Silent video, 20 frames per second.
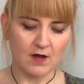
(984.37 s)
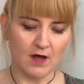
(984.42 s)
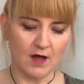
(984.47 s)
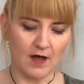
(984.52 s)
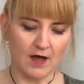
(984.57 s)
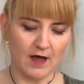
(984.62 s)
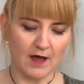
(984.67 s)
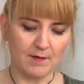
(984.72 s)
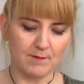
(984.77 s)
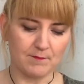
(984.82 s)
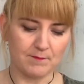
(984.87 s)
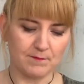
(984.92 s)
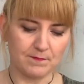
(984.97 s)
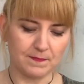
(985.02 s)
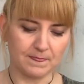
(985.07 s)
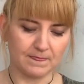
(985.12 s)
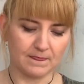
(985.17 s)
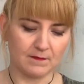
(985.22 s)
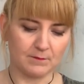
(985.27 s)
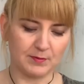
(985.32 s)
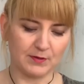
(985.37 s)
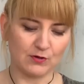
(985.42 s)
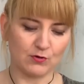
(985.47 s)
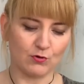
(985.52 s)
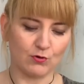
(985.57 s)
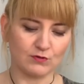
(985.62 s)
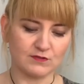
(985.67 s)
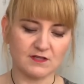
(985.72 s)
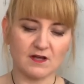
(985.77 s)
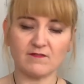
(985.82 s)

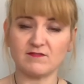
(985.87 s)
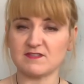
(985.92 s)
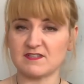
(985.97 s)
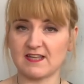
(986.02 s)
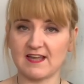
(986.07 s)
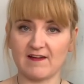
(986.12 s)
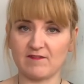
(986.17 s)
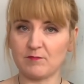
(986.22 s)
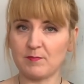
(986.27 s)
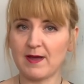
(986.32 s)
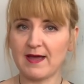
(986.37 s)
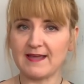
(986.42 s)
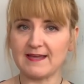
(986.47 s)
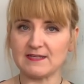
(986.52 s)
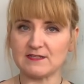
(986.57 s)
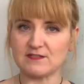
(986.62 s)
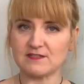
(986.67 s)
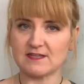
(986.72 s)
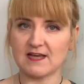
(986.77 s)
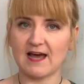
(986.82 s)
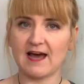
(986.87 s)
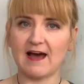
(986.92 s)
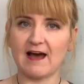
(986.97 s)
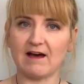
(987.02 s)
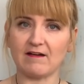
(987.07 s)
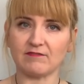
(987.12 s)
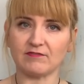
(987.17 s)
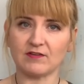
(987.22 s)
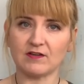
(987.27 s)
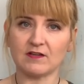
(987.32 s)
because obviously I've paid to
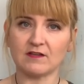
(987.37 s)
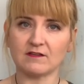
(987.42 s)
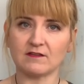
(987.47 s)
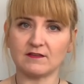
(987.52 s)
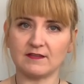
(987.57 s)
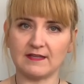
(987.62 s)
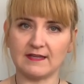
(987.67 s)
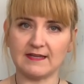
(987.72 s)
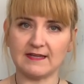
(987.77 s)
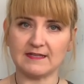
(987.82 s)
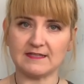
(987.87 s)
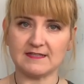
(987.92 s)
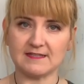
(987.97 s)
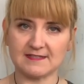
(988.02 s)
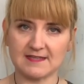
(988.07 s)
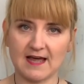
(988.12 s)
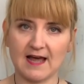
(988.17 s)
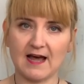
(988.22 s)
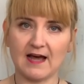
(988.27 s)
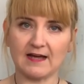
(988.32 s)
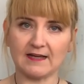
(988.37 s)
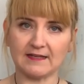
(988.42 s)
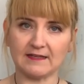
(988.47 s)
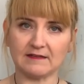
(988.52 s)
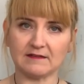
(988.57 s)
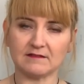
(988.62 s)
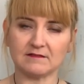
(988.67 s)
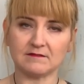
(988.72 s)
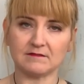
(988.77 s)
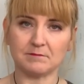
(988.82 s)
have the design,